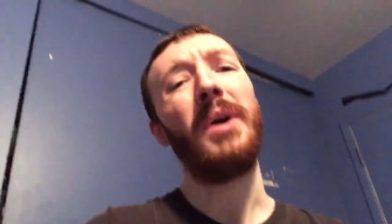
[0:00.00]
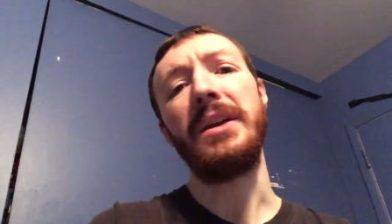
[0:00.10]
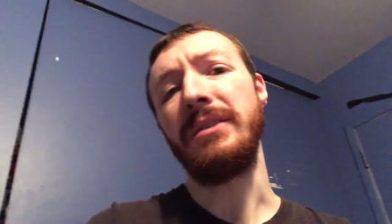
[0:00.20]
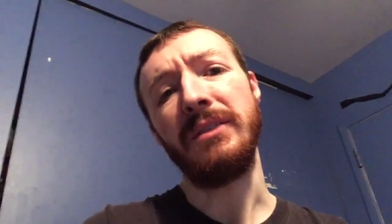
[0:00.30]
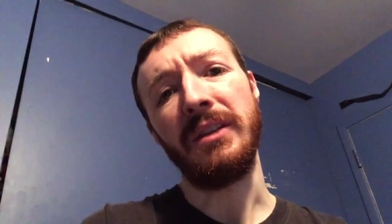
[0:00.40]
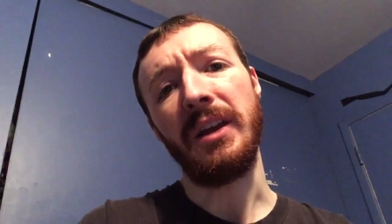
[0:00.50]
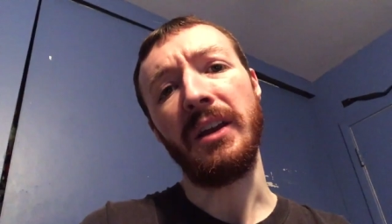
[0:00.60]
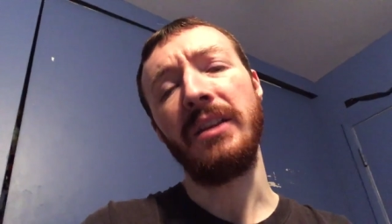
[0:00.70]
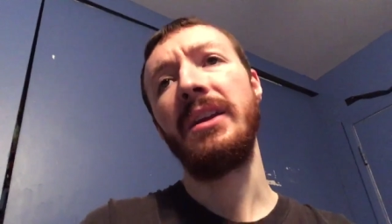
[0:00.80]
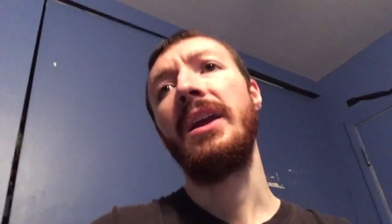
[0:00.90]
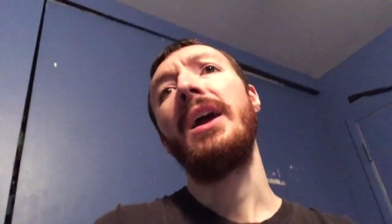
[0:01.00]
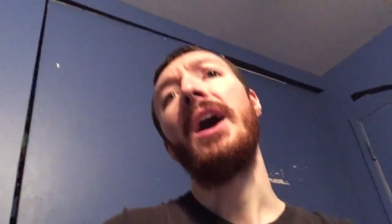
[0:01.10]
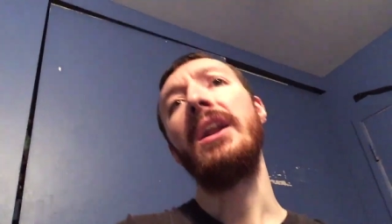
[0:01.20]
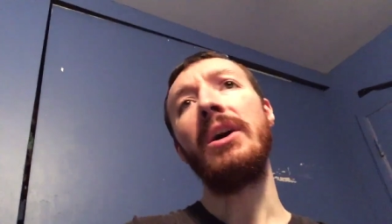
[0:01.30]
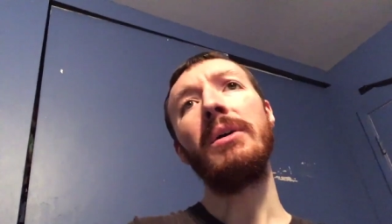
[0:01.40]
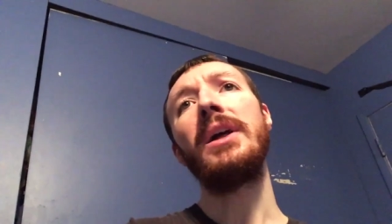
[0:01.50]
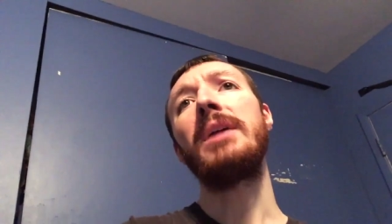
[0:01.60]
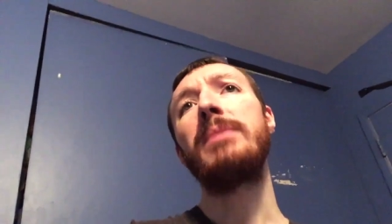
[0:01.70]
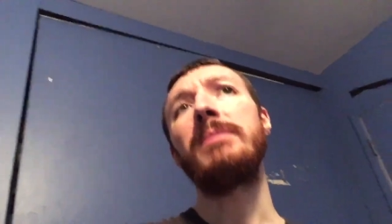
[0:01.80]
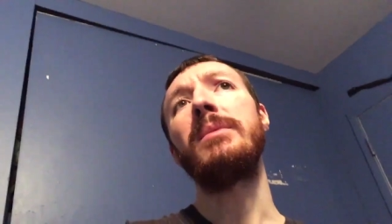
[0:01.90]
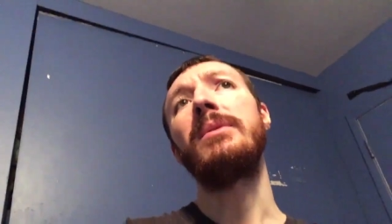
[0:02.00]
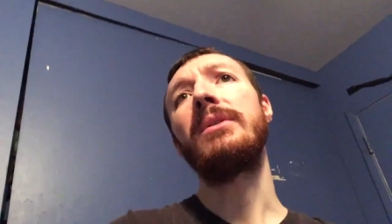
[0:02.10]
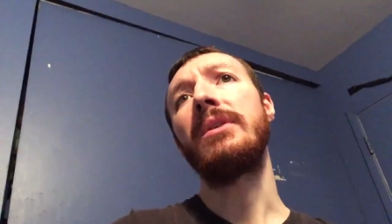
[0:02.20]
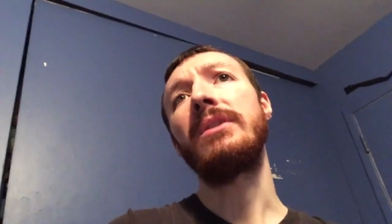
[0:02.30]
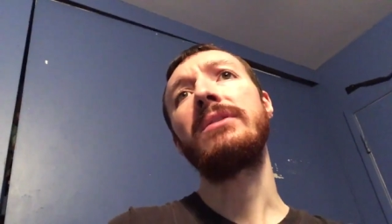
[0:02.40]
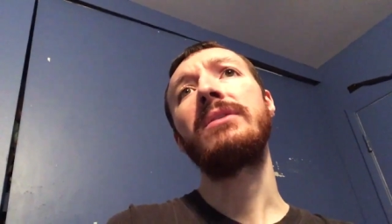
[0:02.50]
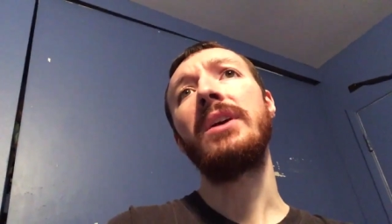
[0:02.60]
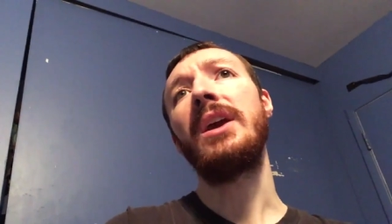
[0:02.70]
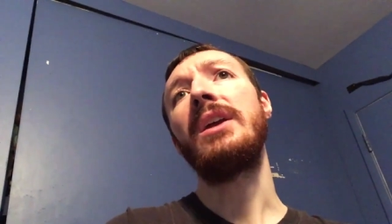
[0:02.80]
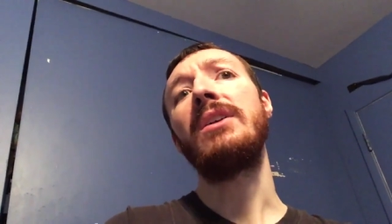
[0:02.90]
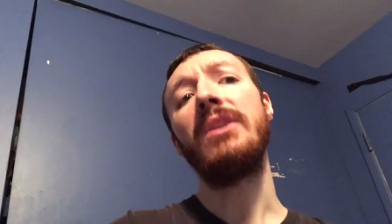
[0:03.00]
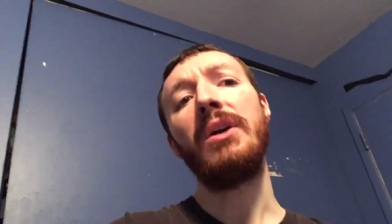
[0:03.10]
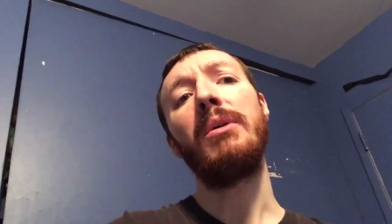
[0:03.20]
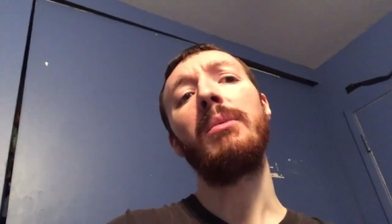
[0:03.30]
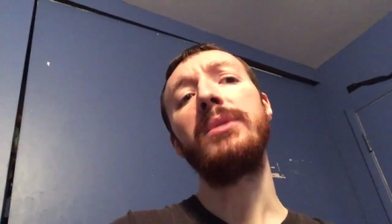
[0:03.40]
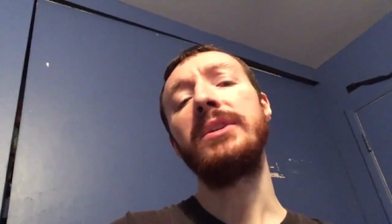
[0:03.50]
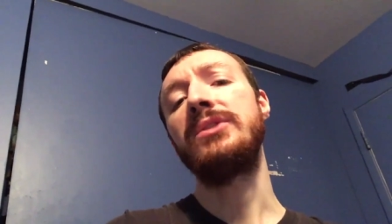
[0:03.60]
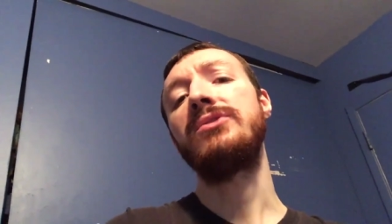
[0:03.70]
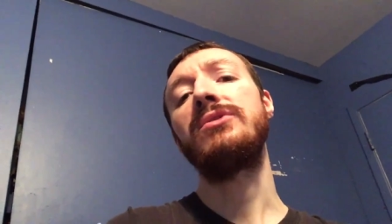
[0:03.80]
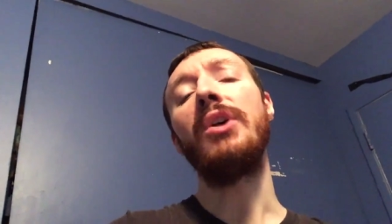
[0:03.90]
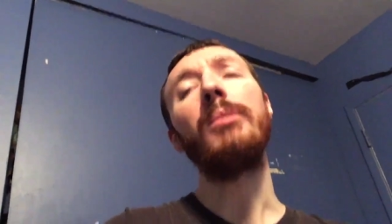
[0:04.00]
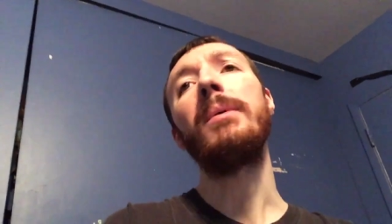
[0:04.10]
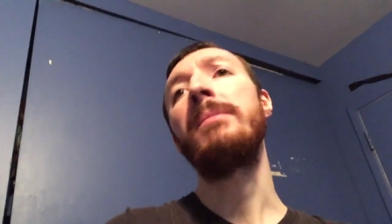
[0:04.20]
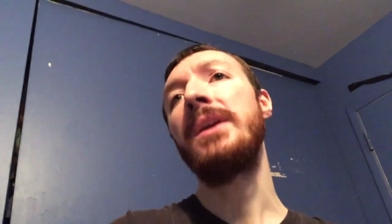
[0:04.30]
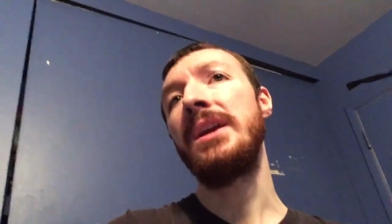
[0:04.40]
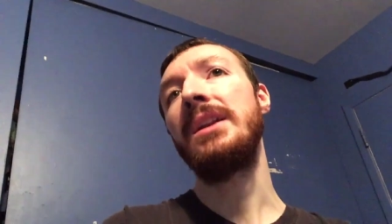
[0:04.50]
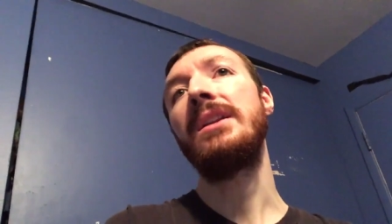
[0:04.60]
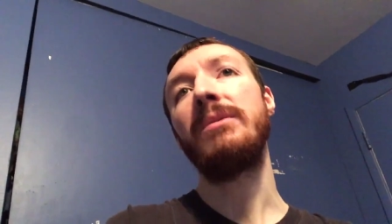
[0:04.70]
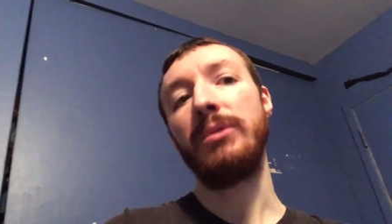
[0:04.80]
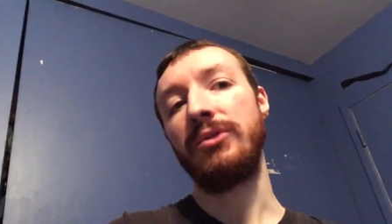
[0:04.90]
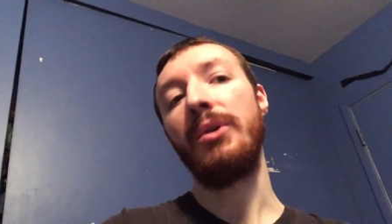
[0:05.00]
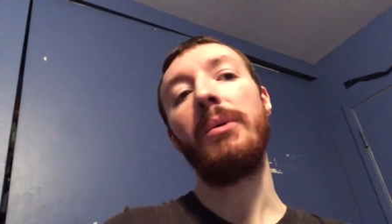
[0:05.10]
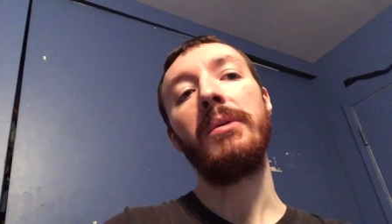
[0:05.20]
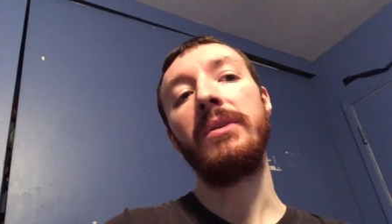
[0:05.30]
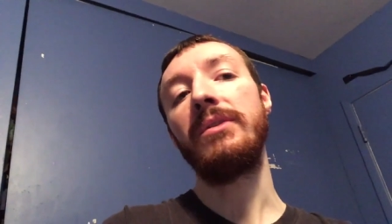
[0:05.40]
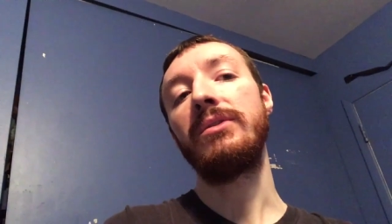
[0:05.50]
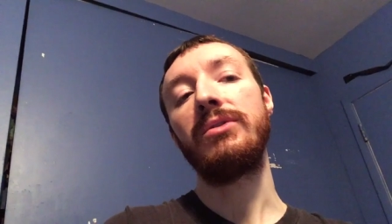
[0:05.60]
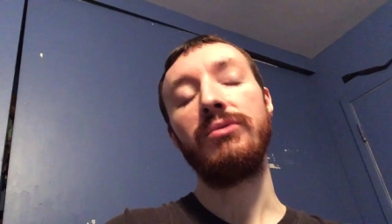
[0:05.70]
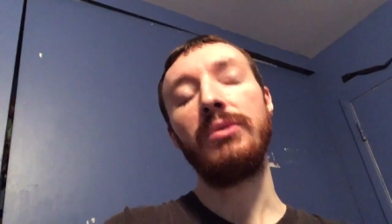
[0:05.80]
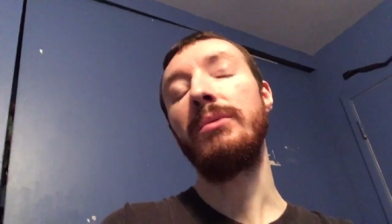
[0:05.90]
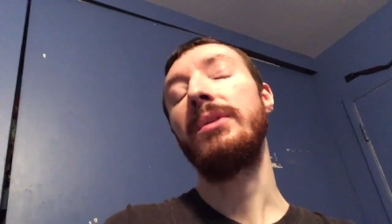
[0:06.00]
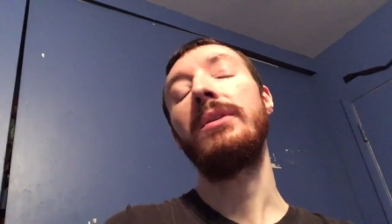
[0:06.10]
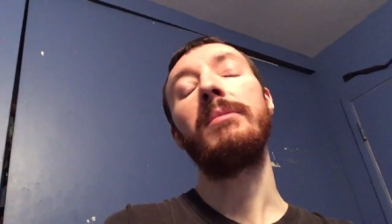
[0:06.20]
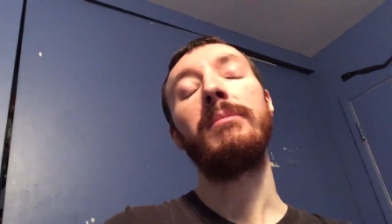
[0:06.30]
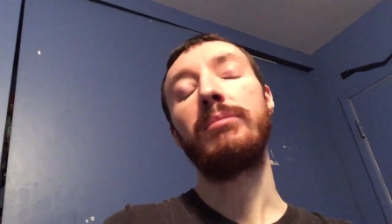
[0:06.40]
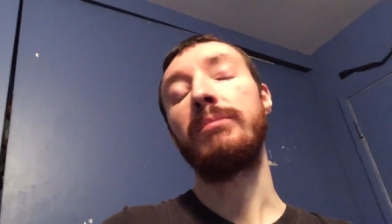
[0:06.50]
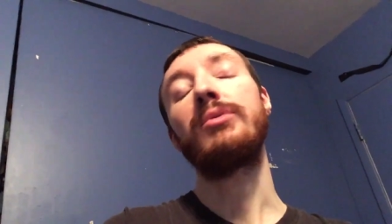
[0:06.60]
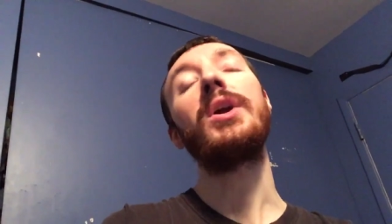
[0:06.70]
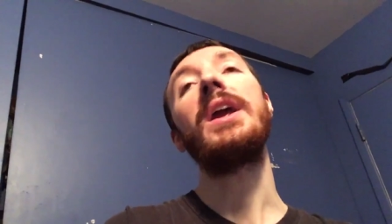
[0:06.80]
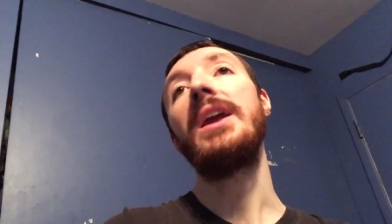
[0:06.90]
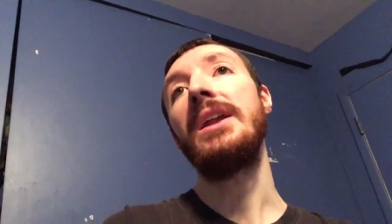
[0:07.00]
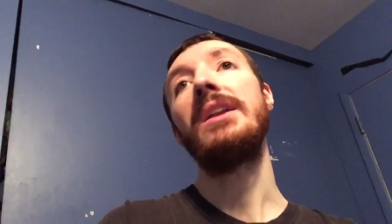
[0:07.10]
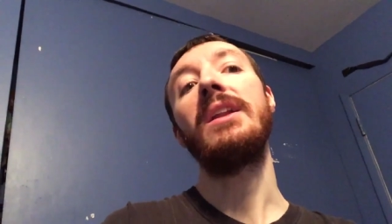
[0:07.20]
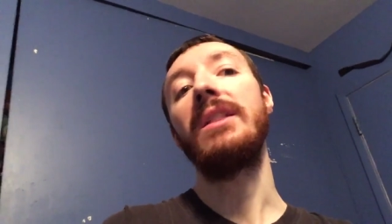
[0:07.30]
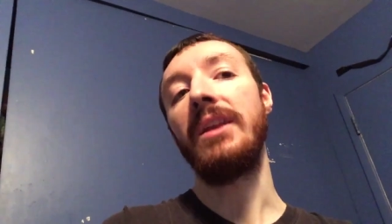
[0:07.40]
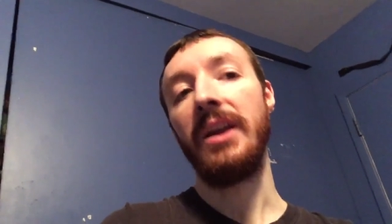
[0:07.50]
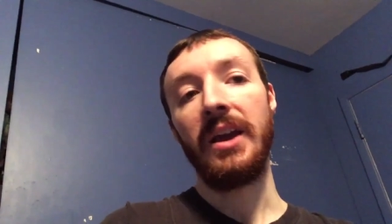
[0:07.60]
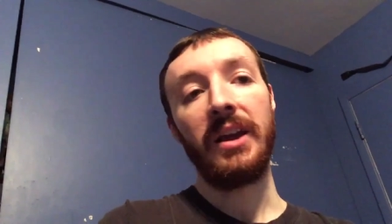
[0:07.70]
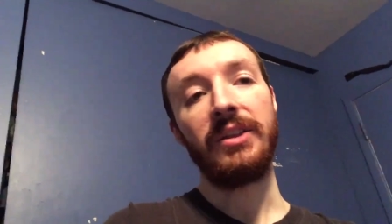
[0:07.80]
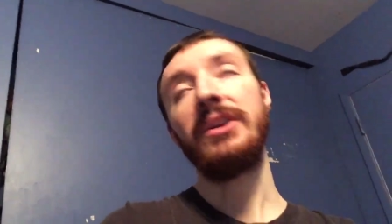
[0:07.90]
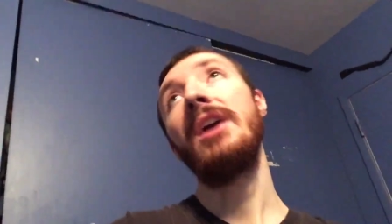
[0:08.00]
Why is that? I know a lot of people are going to say, you know, the dopamine was going through the brain and the